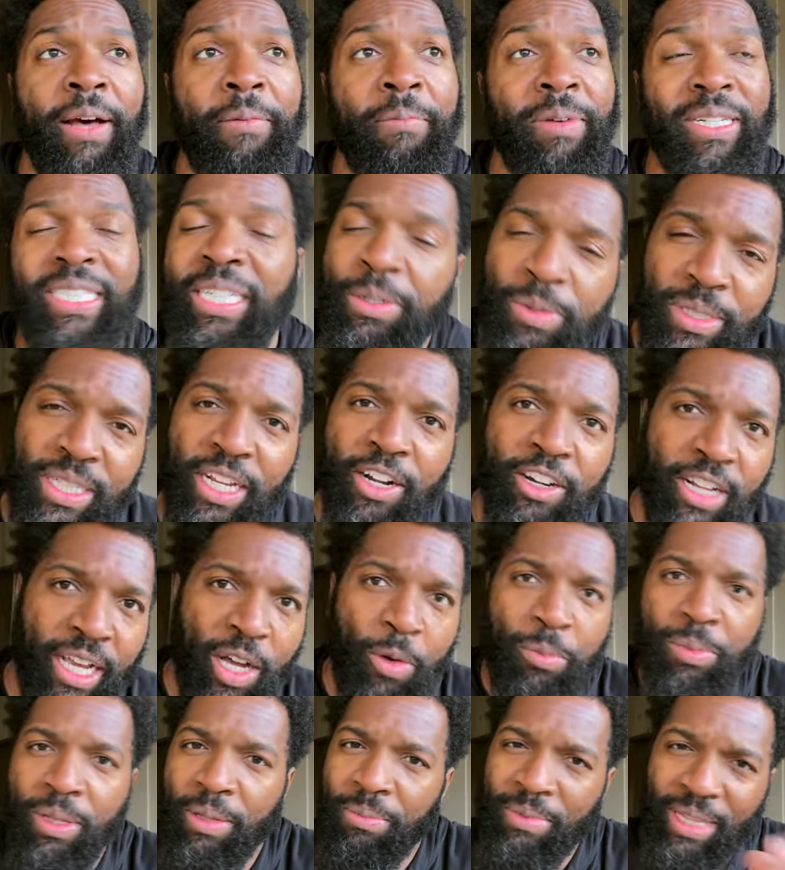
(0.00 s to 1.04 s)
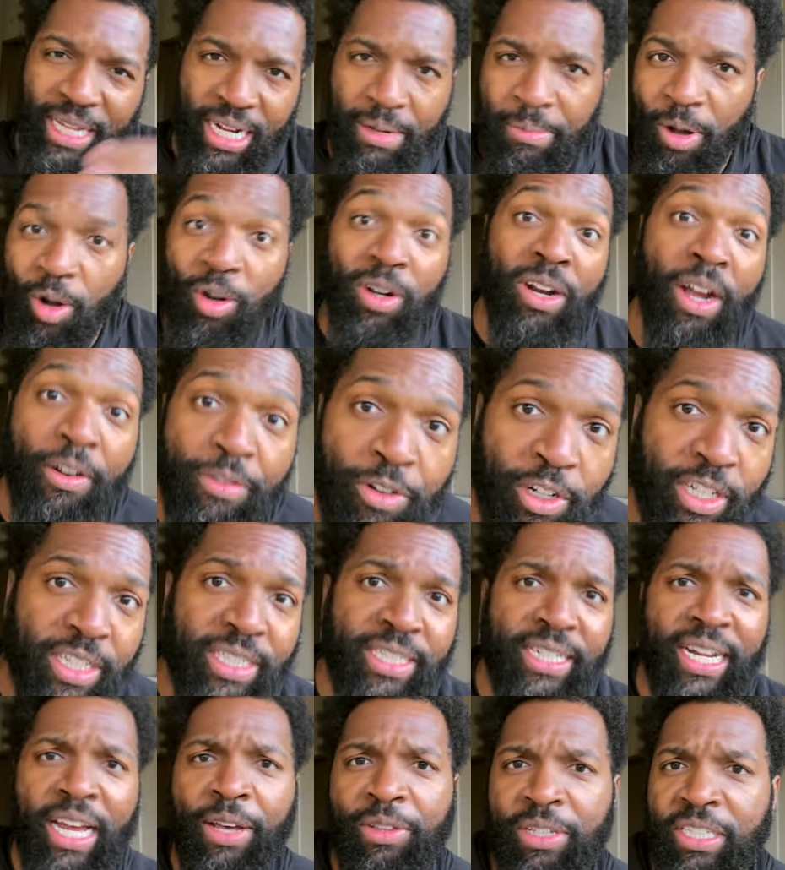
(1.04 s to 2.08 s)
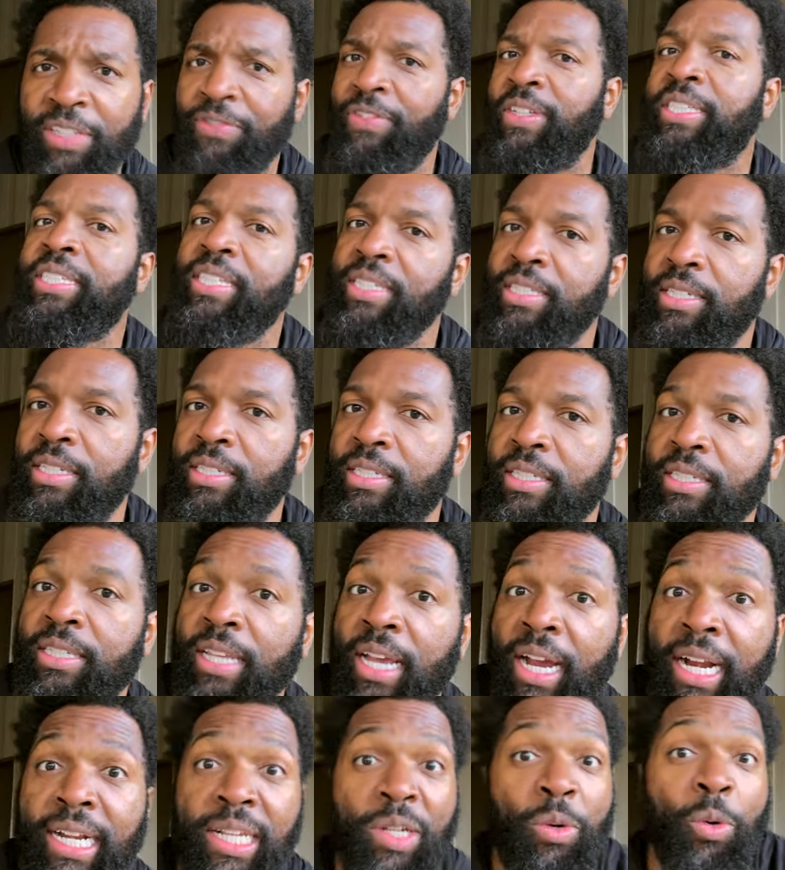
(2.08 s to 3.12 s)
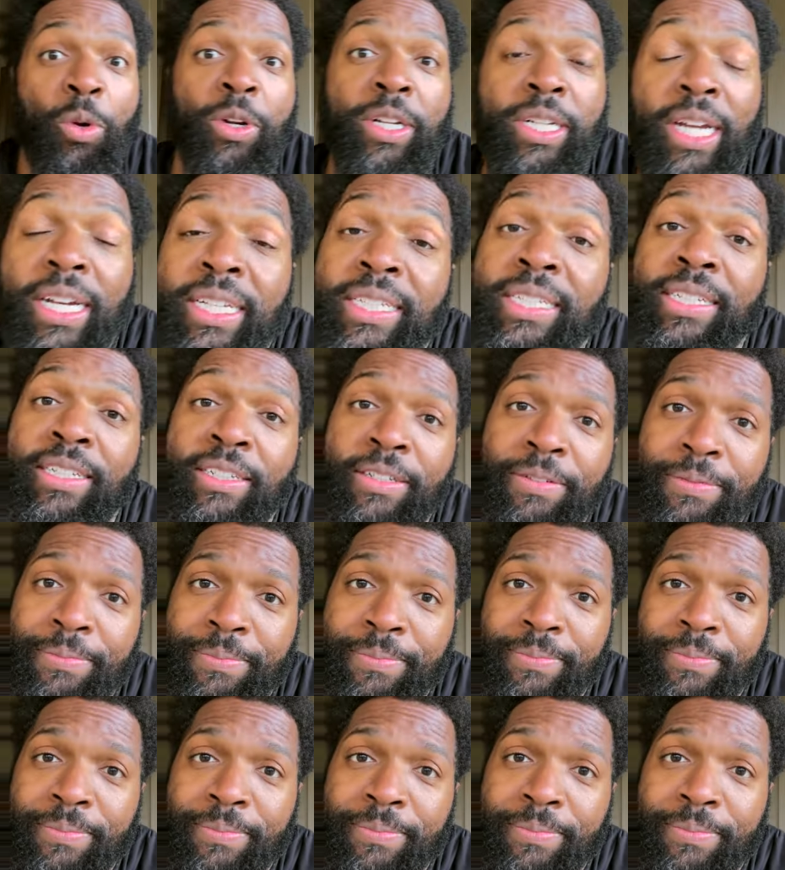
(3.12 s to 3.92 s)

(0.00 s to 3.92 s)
But she was there to help them think about governance and how this fits into society or doesn't.